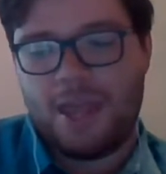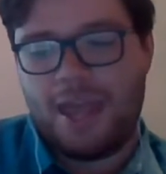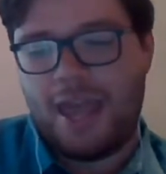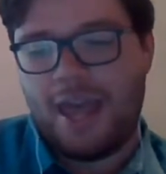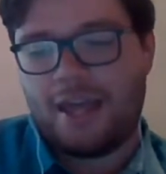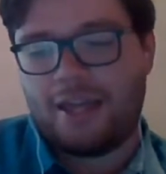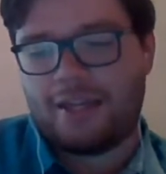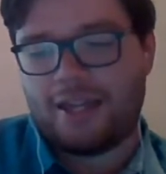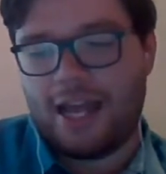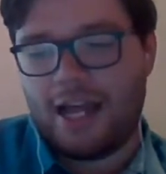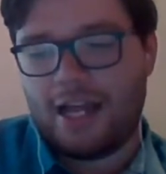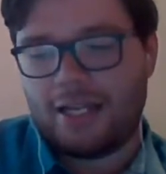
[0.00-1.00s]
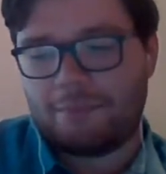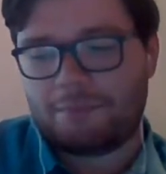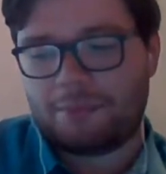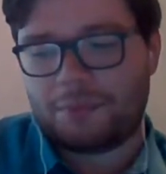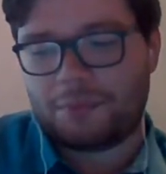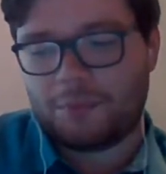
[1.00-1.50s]
And I
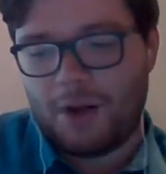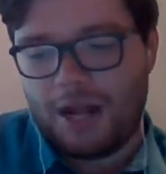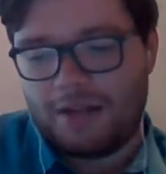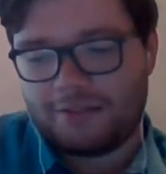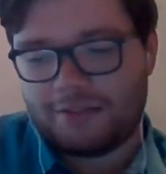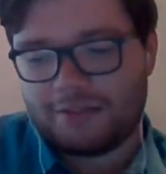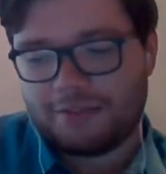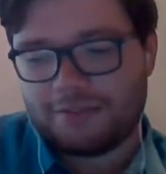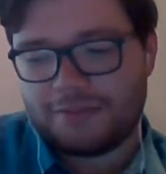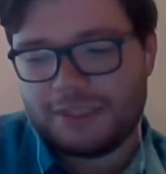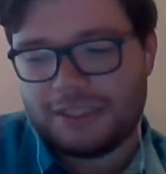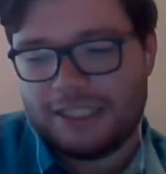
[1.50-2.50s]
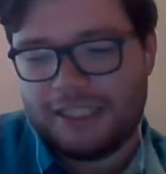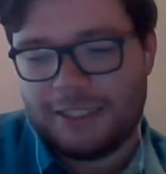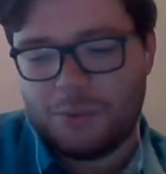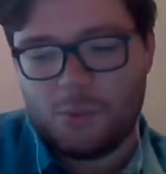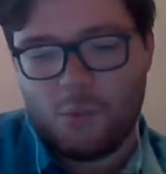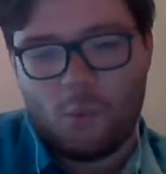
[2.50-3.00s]
probably
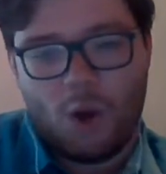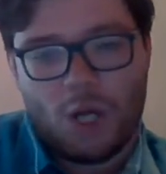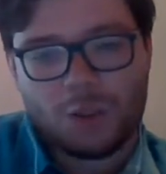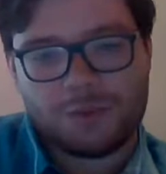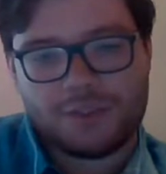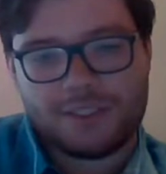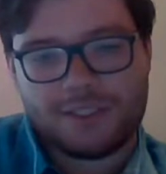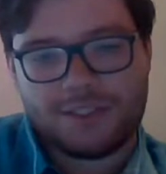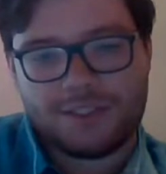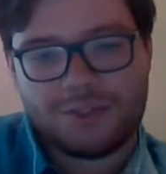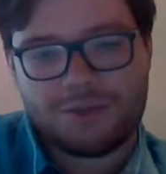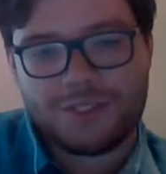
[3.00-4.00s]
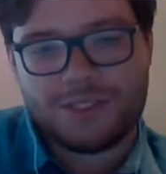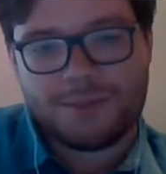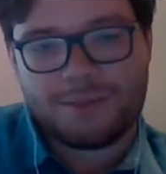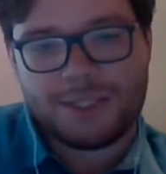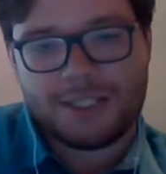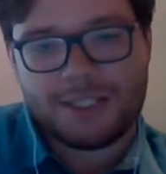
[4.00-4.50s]
won't do
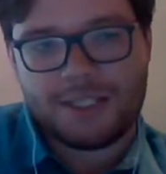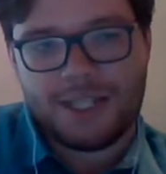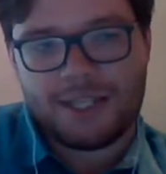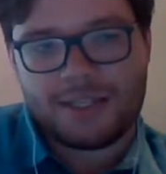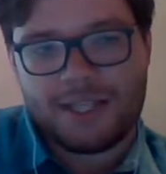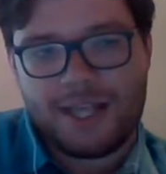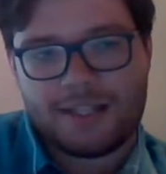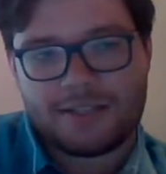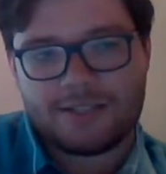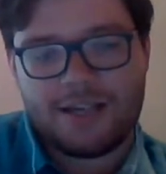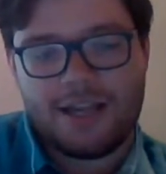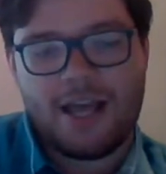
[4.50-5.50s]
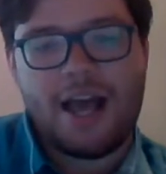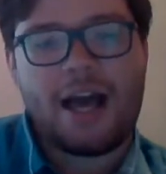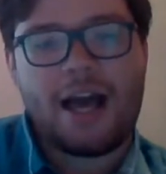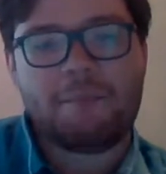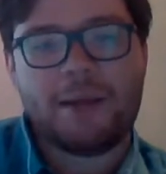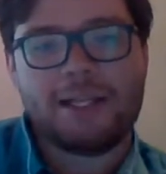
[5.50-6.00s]
something like that.
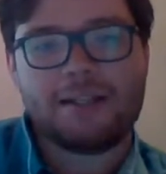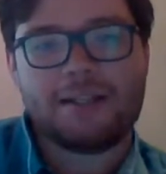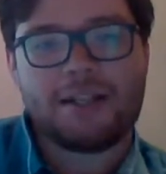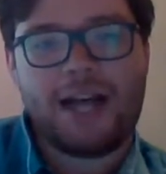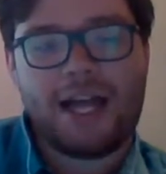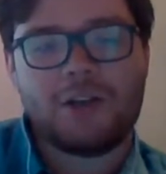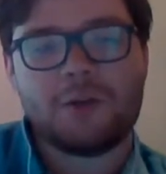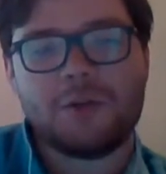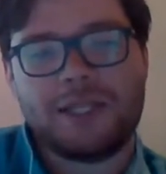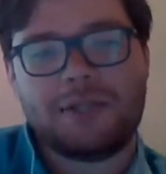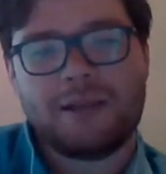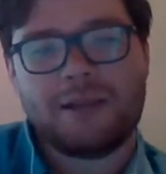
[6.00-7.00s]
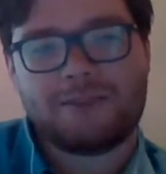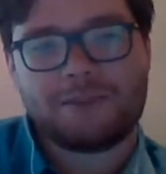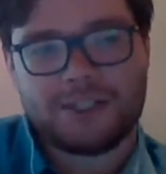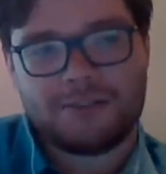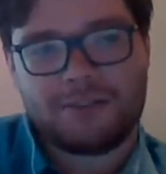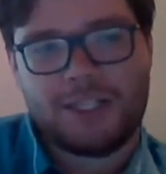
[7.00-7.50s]
I know in my
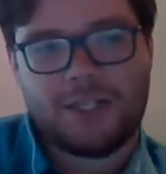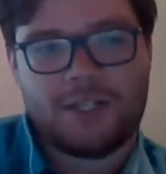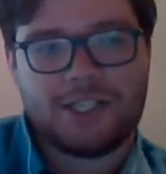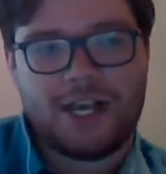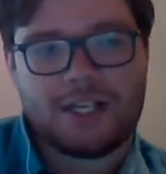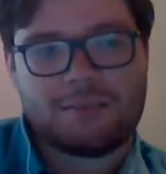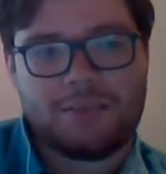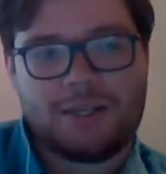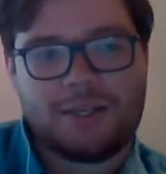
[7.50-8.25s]
first video I talked about